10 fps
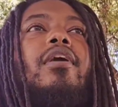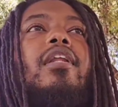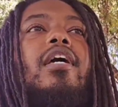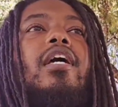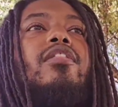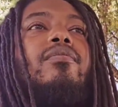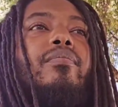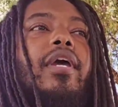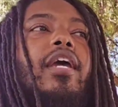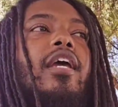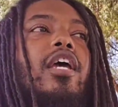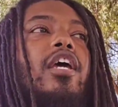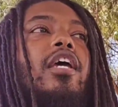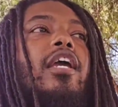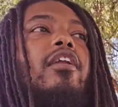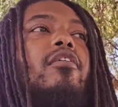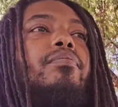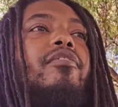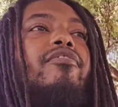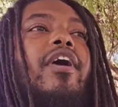The other man, he don't
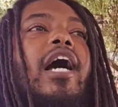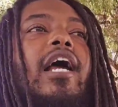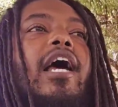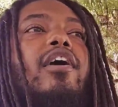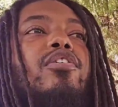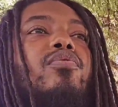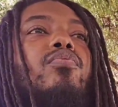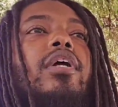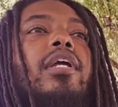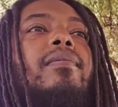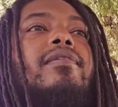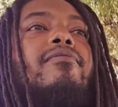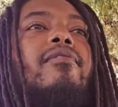provide how you want him to